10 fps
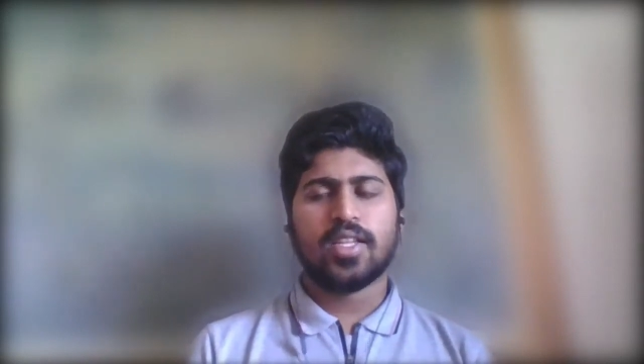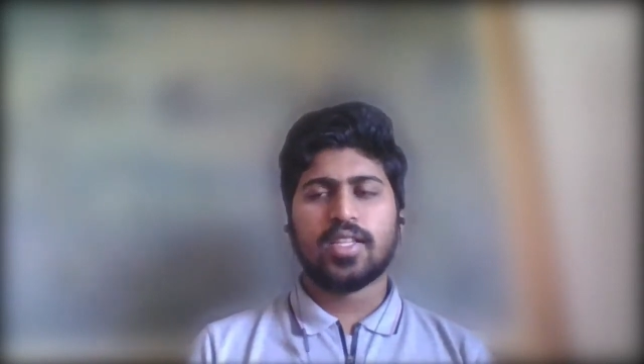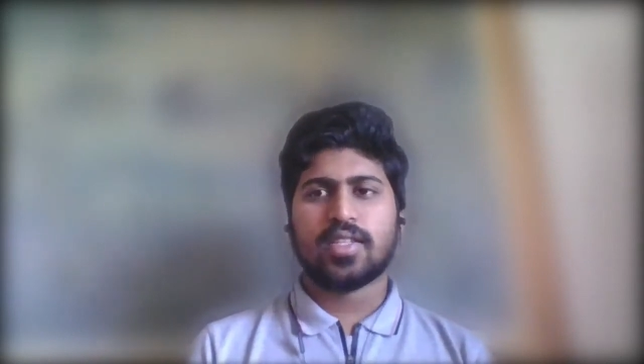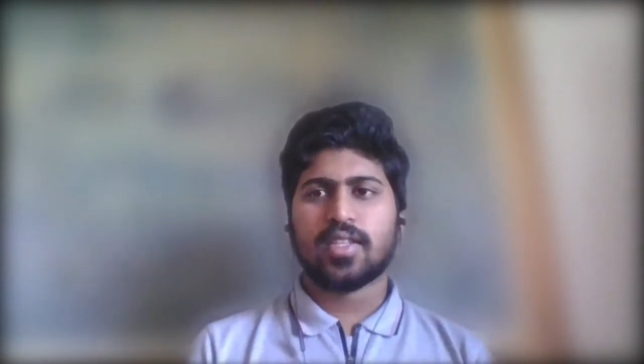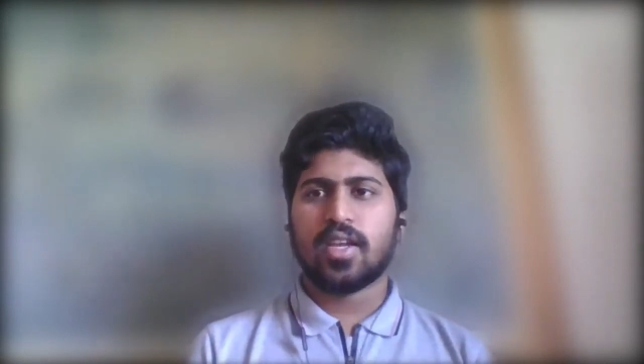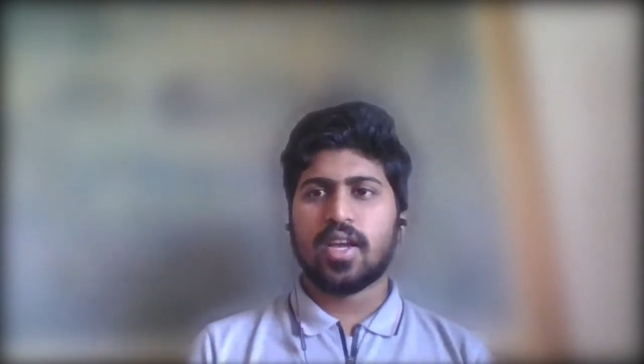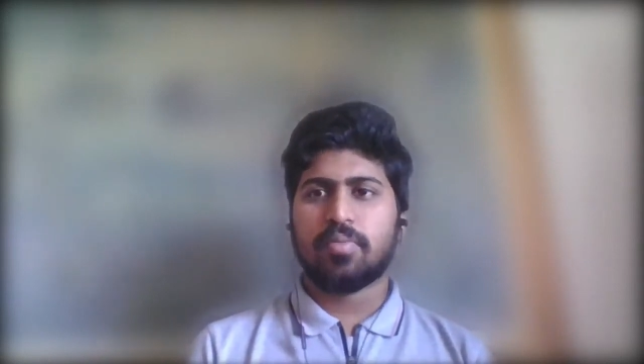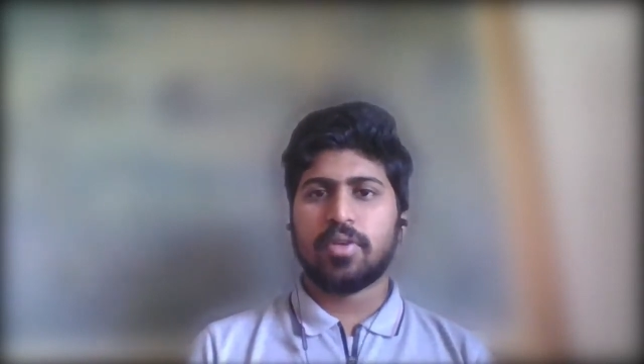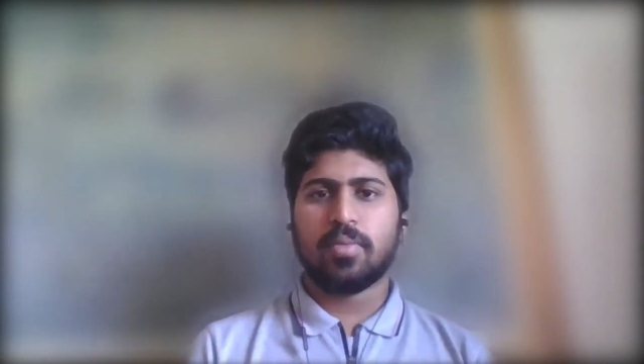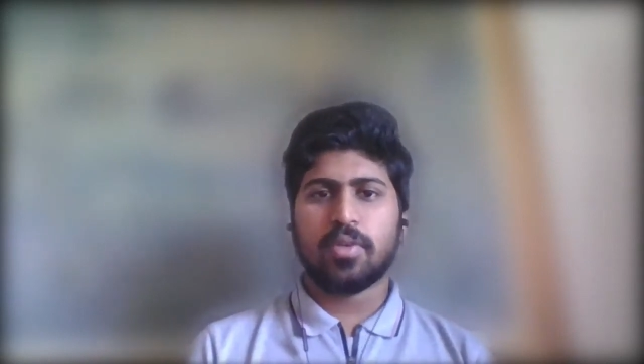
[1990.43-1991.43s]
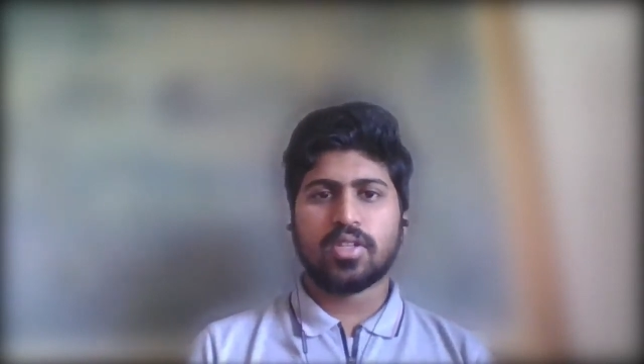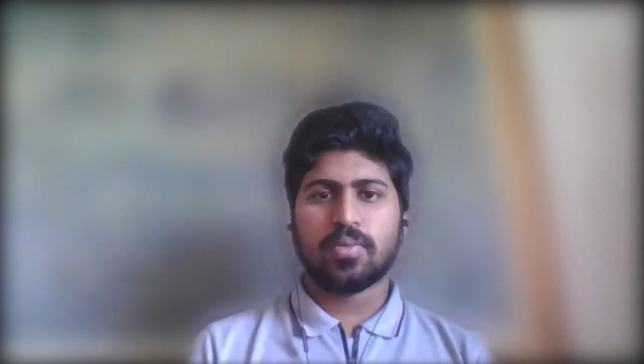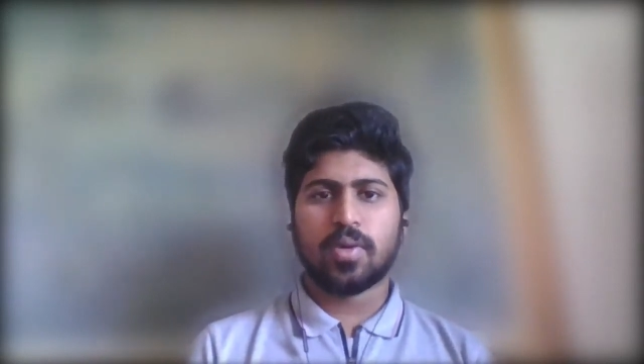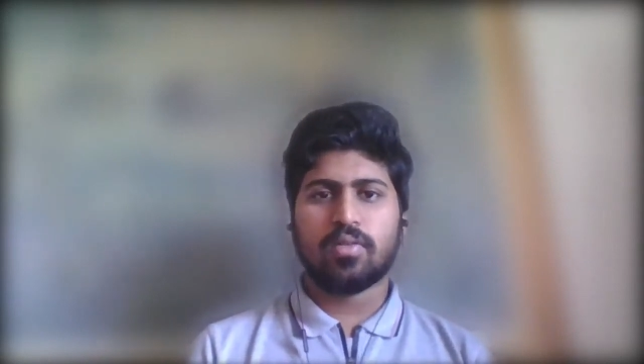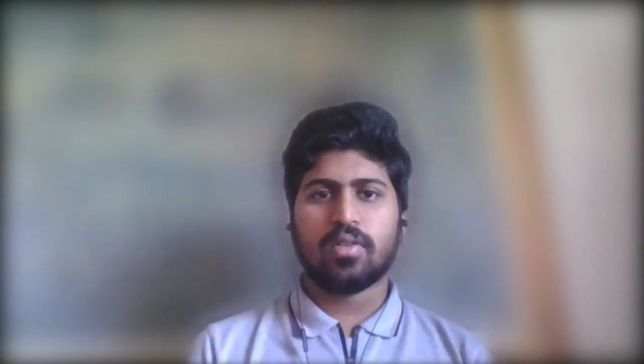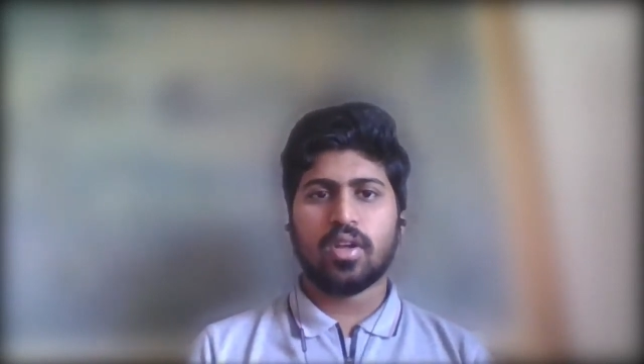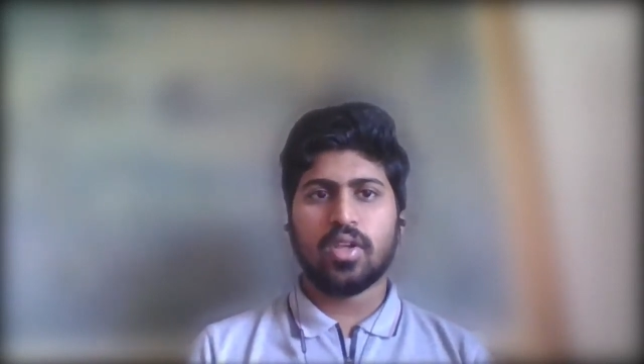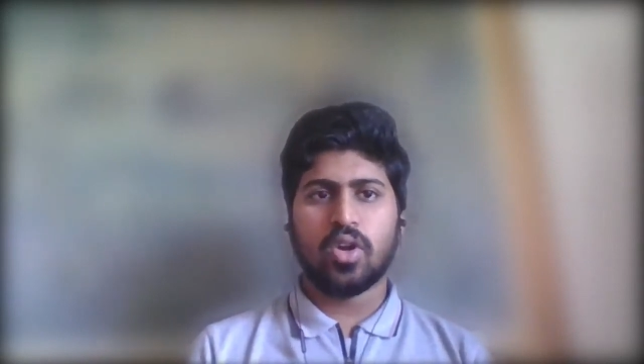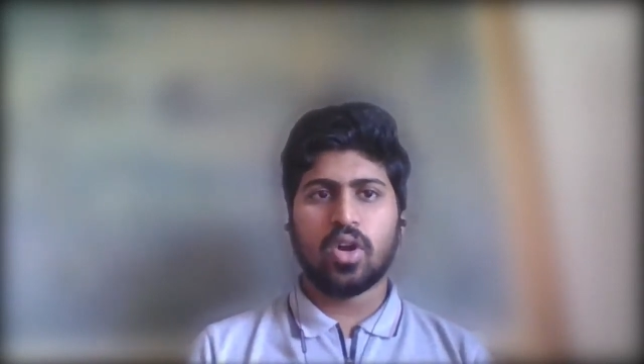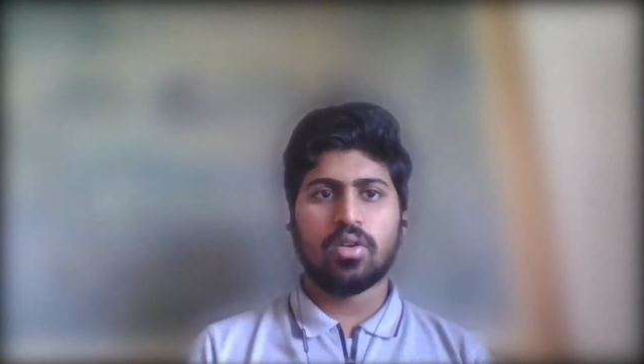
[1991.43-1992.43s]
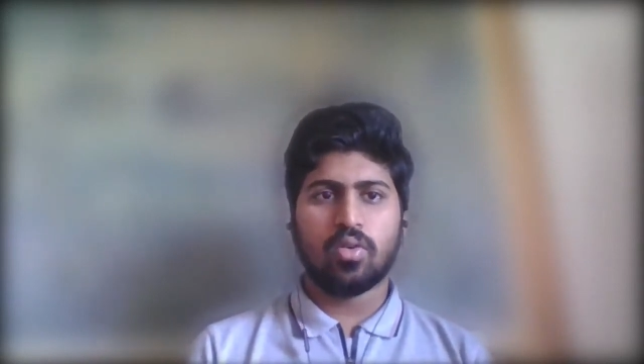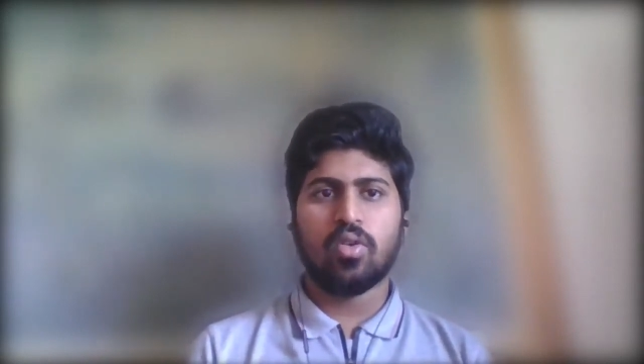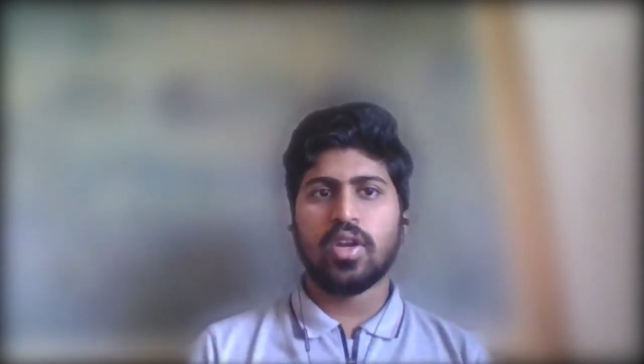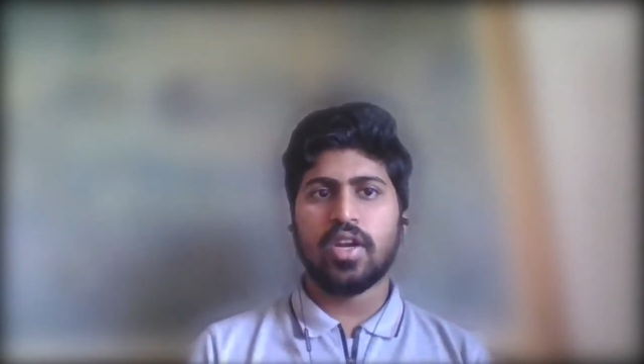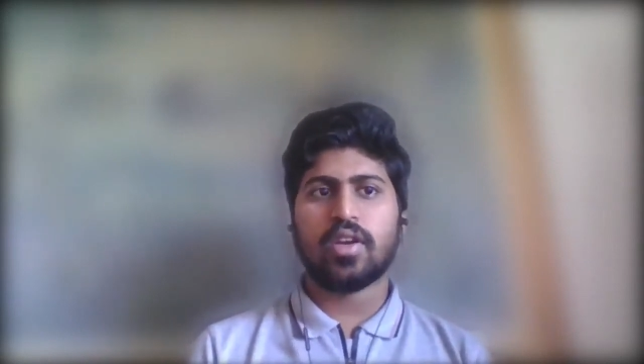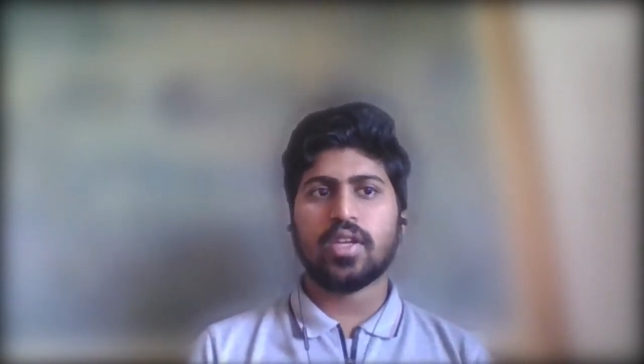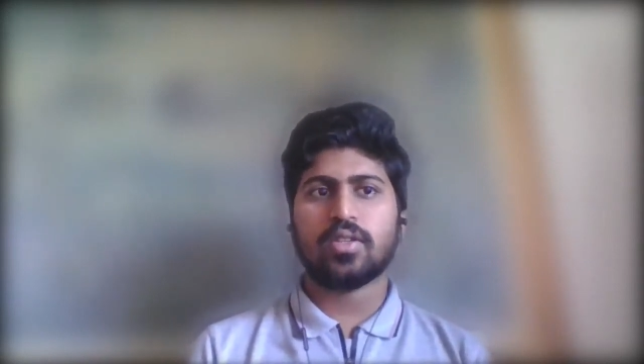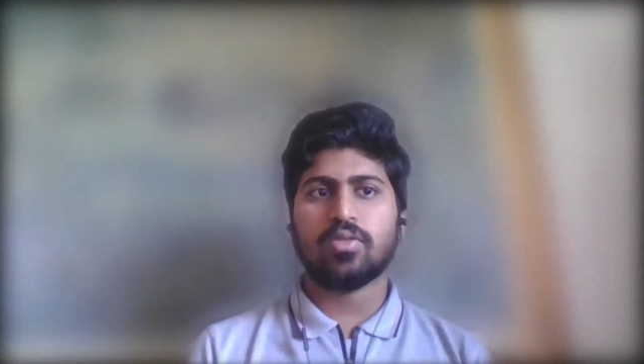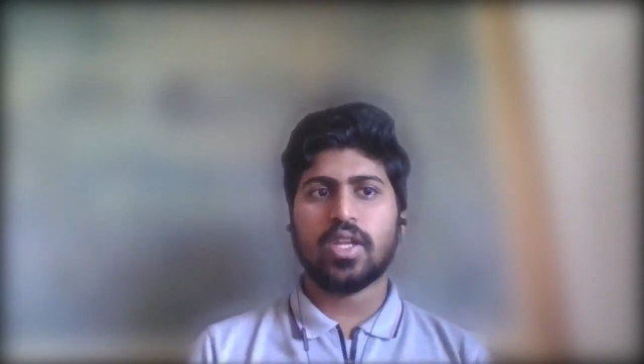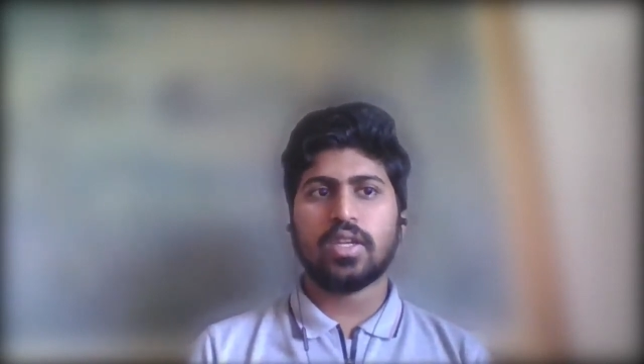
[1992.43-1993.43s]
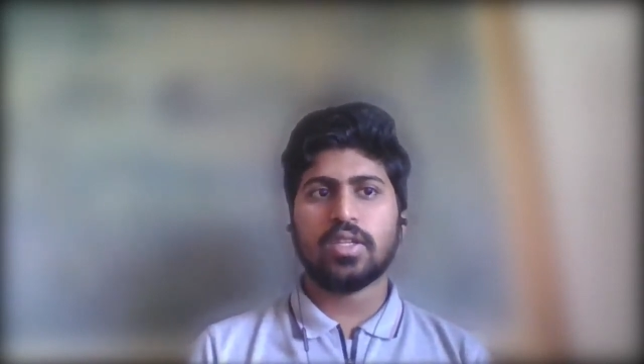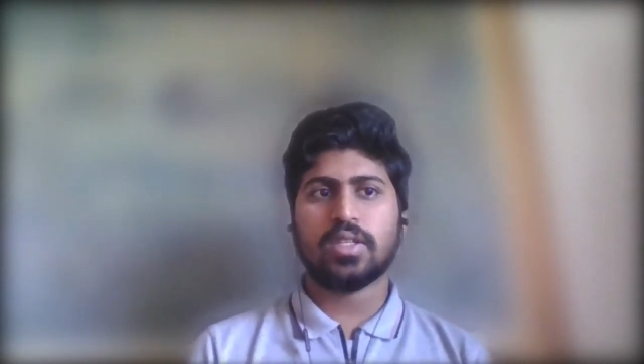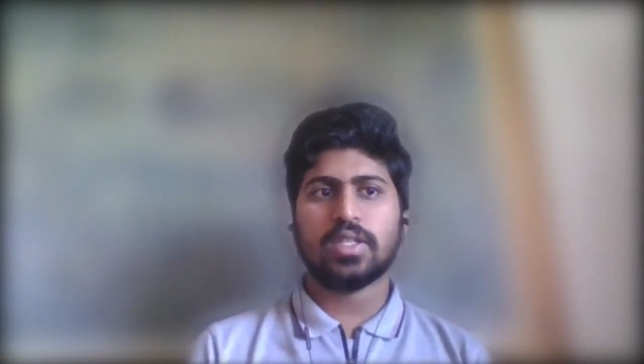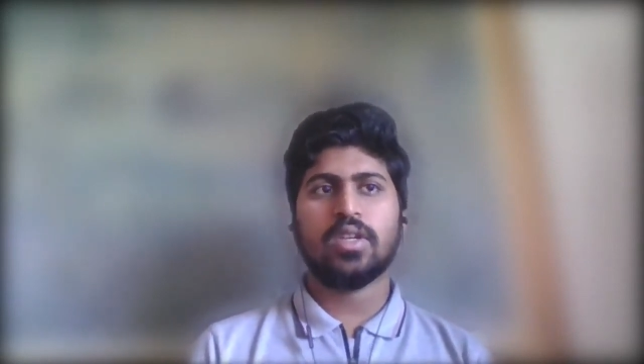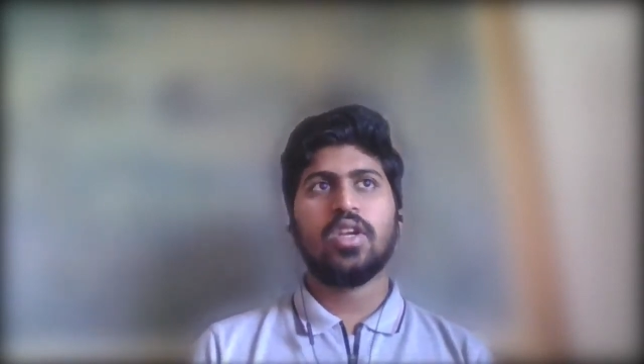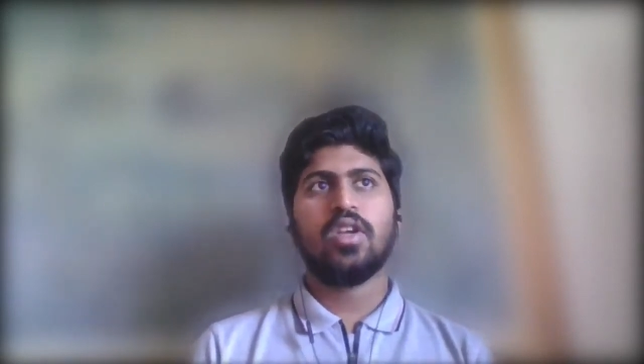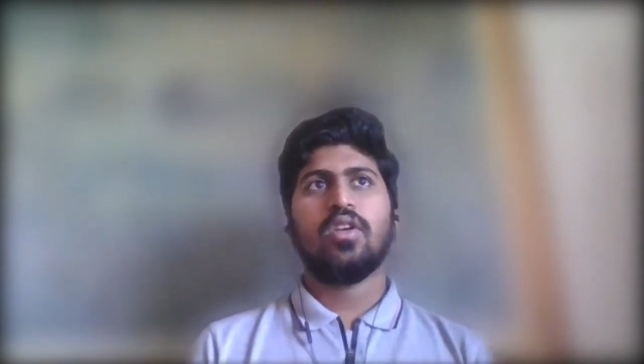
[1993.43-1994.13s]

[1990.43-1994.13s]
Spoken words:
it's pretty much about your own interest. So there is,